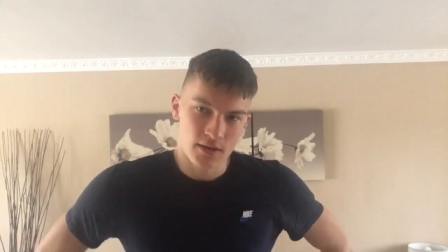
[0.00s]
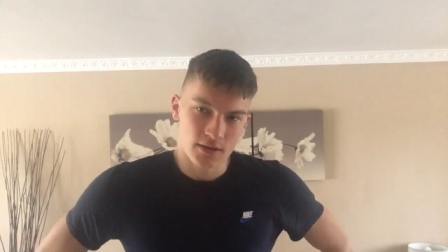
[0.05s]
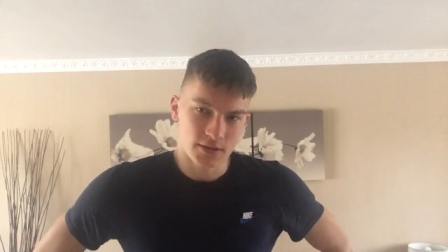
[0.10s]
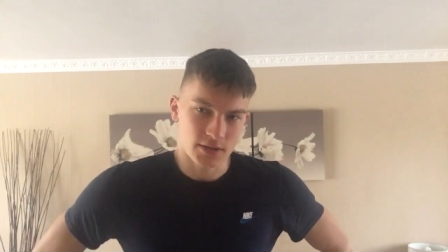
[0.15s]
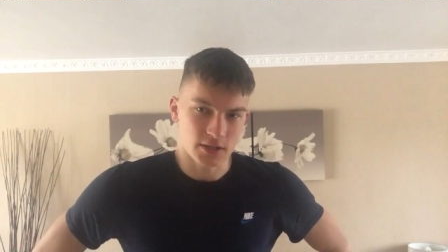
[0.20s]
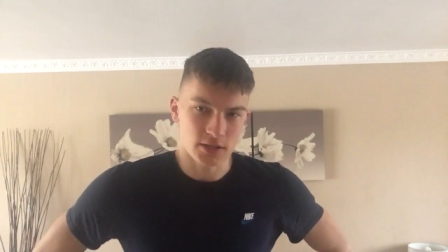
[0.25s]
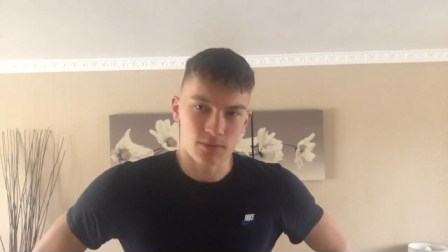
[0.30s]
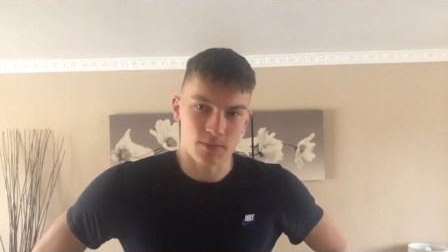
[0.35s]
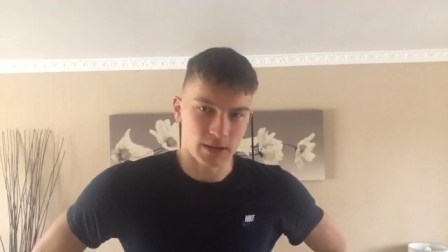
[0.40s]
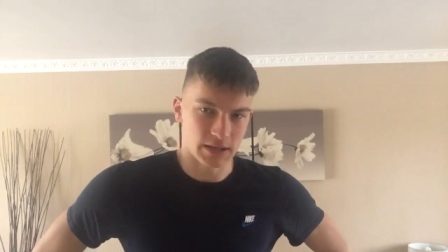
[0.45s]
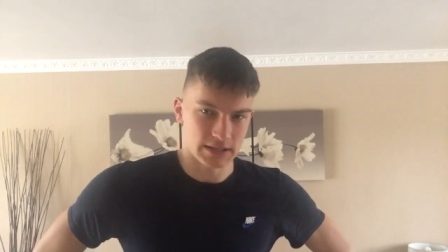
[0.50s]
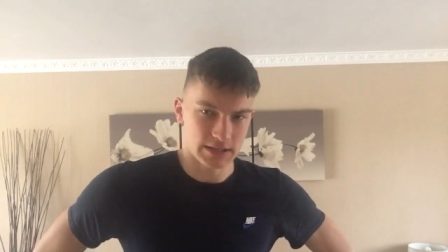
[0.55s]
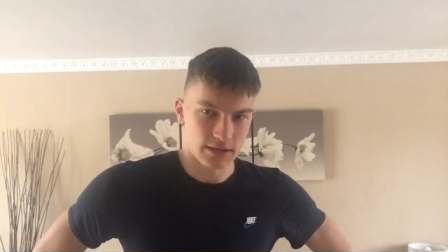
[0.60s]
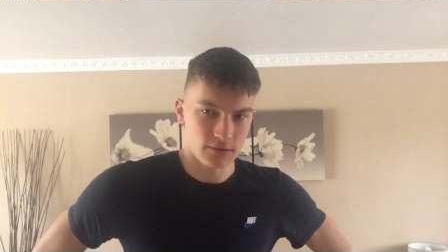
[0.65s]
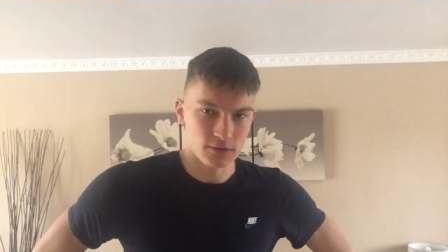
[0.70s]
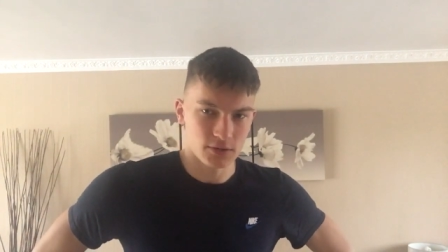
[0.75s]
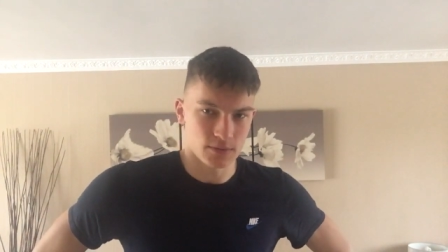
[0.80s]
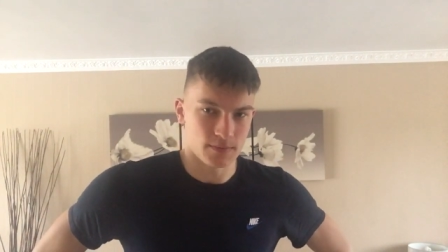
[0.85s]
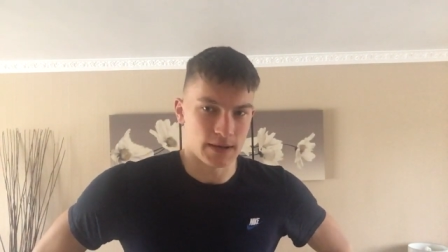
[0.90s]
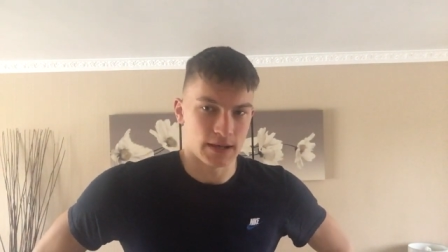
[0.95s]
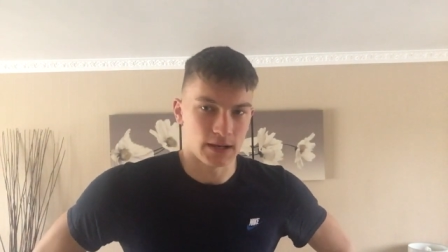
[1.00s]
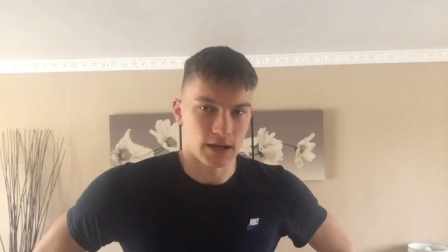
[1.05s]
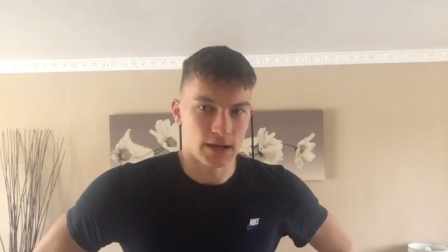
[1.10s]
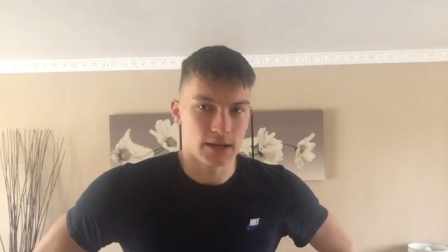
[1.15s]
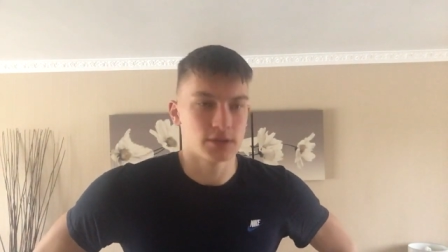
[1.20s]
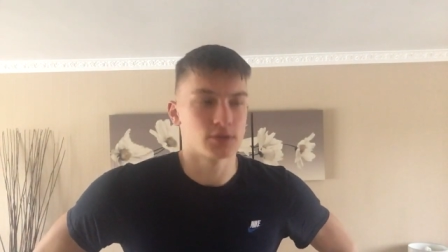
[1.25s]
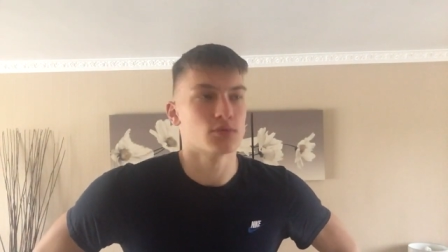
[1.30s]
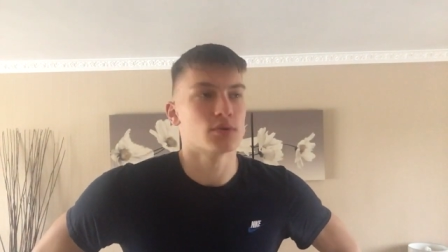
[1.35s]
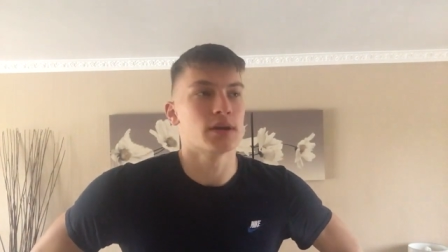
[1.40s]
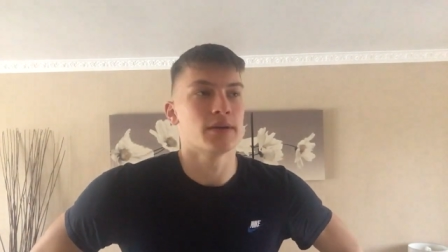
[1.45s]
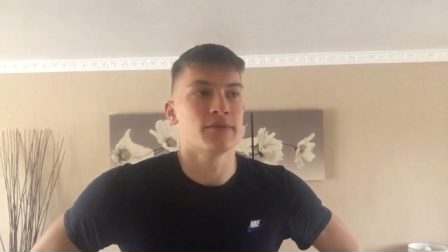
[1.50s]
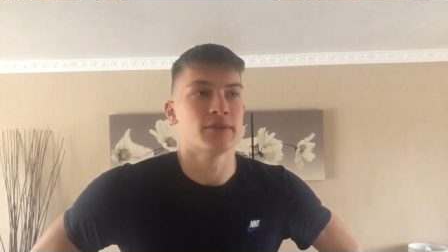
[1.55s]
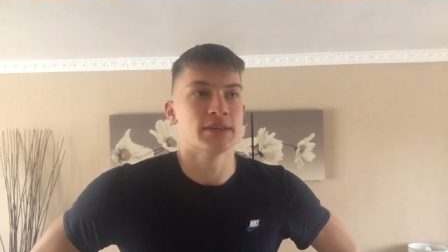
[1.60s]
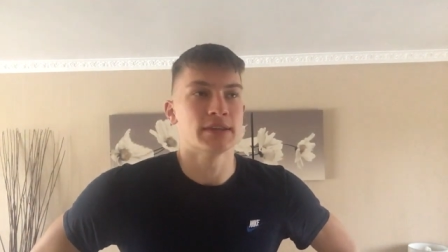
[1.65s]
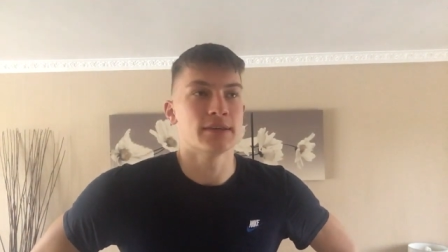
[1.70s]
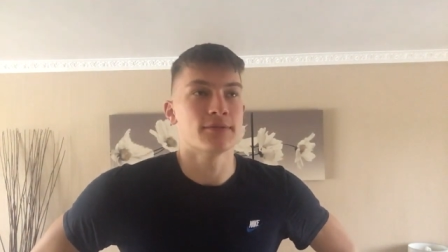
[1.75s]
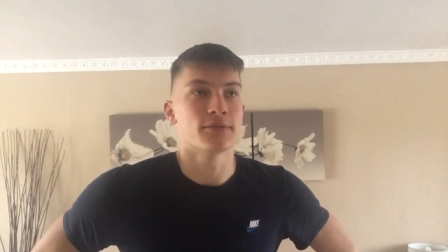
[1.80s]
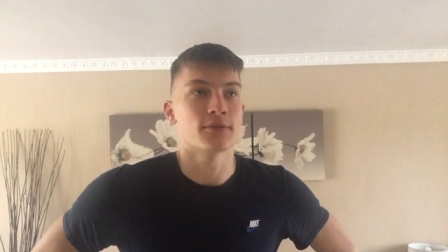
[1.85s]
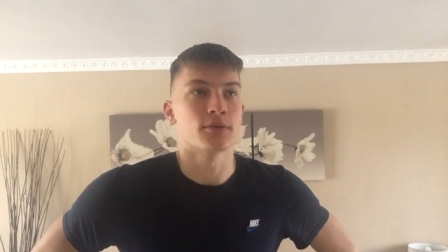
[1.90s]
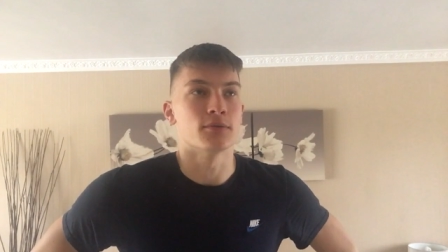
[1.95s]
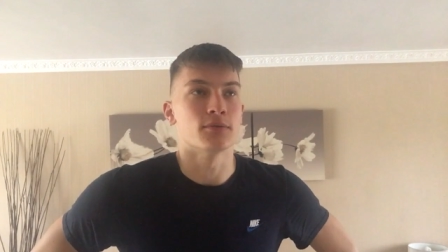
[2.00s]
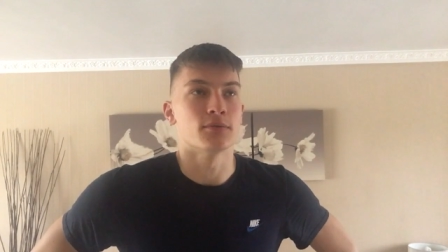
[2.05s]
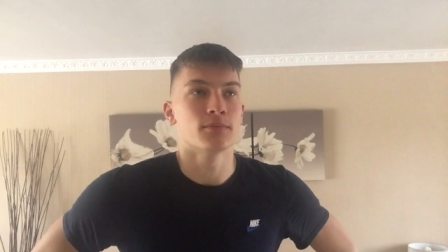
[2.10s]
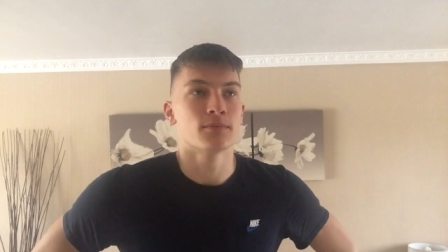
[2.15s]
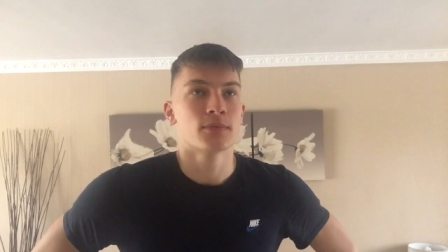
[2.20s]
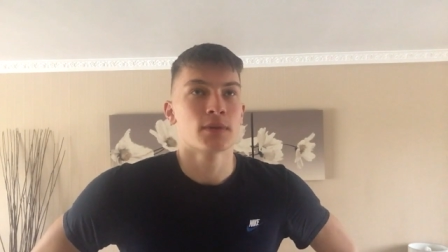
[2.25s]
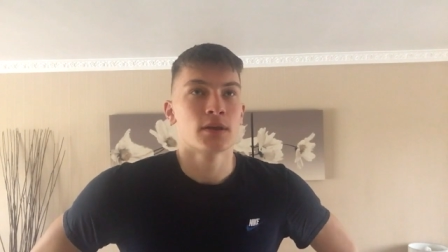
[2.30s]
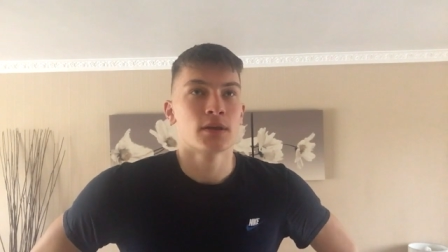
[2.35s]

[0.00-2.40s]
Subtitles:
such a big deal to me? Like it's not even difficult.